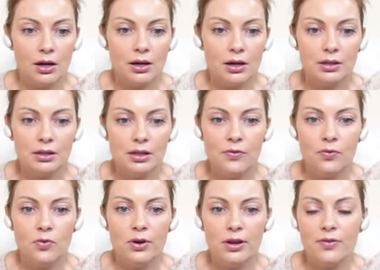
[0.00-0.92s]
Uh,
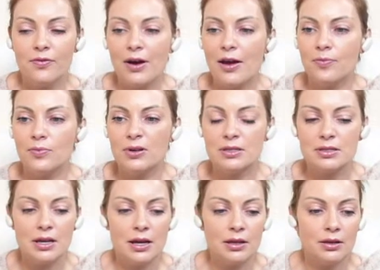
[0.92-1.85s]
currently
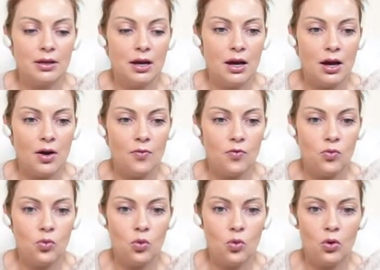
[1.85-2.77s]
45% uh,
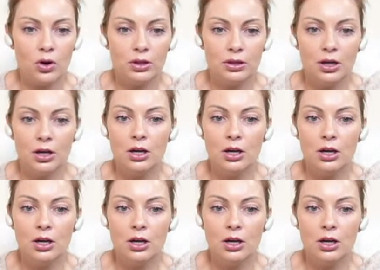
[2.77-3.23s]
for